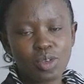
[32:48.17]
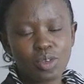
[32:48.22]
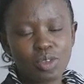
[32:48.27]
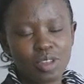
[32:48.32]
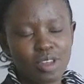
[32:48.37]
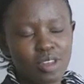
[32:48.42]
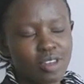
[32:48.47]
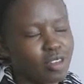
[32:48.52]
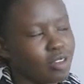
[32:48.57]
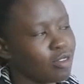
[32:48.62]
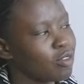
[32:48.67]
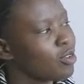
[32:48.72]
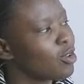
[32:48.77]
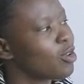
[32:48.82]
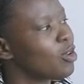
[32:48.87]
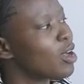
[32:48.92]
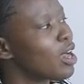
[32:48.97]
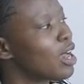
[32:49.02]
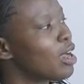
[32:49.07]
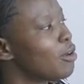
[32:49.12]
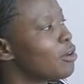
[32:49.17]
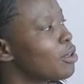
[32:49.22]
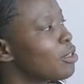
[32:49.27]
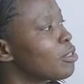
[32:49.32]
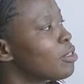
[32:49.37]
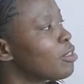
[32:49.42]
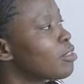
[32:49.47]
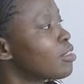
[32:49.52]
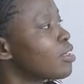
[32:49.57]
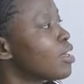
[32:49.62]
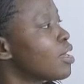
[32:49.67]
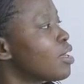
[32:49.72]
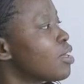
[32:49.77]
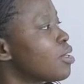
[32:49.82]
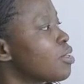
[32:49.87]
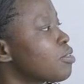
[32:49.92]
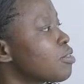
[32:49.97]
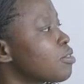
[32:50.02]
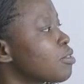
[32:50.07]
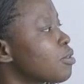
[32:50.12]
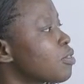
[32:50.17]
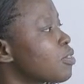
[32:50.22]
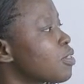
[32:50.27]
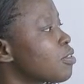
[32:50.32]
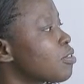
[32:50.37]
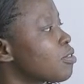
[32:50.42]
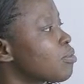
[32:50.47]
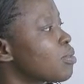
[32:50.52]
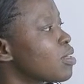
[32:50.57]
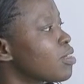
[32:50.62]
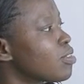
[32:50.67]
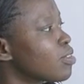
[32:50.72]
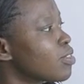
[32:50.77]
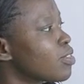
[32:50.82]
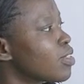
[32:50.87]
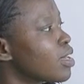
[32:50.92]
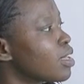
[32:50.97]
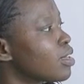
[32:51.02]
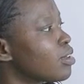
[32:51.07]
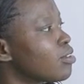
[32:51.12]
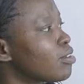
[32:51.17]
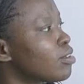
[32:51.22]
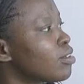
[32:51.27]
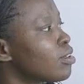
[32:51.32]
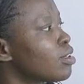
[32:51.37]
24 hours. So this means that